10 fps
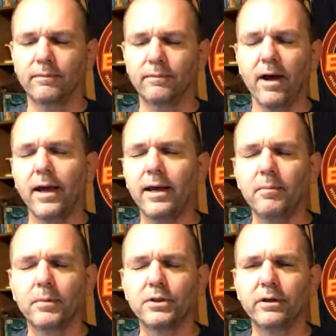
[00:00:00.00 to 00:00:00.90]
Fae
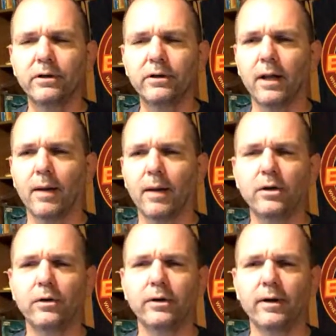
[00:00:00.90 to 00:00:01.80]
material? I
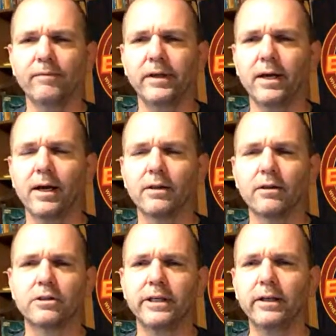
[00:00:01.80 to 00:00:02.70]
mean, do you
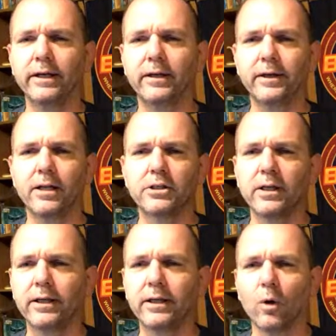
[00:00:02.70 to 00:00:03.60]
have the Seelie and the
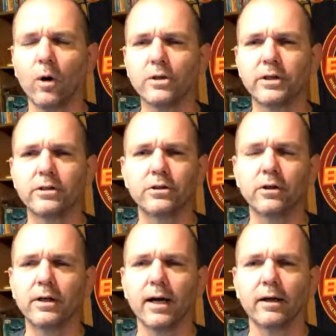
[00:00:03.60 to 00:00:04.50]
Unseelie cords? You
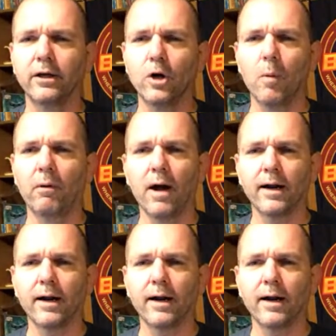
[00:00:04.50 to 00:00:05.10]
still got King Oberon?